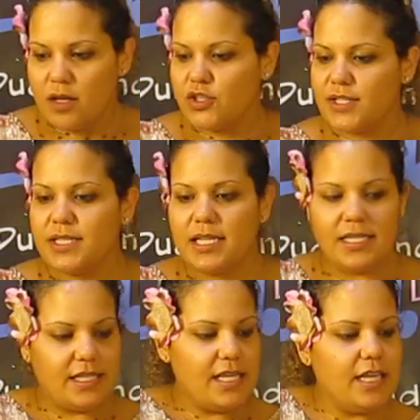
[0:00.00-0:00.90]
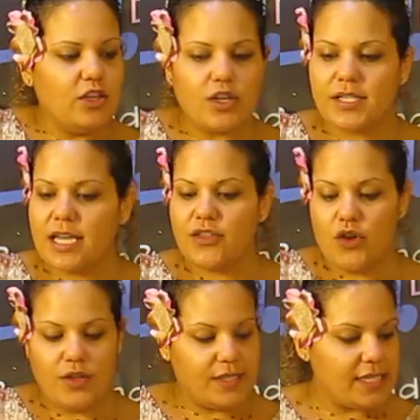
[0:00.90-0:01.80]
just to see. It looks like
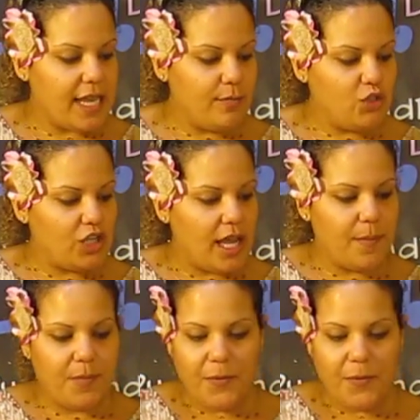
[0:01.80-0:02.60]
they're the same shape.